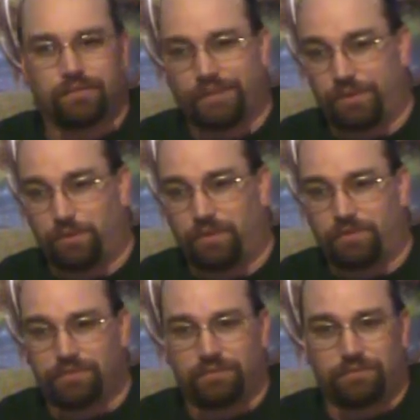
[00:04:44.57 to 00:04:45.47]
guess what?
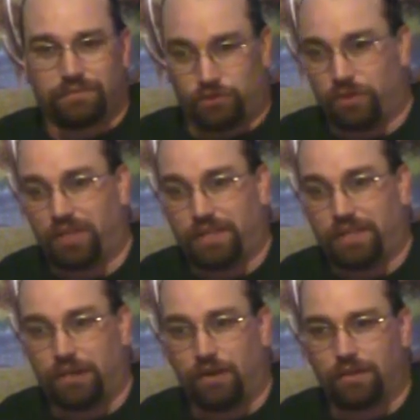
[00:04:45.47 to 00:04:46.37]
You're going to need
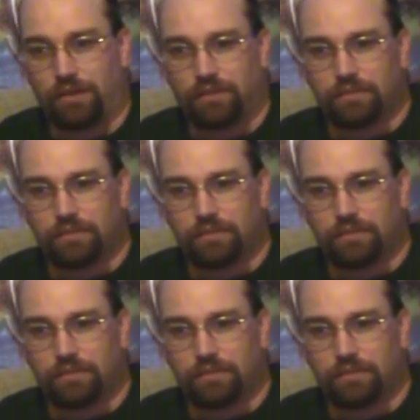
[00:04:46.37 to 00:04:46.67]
the garlic.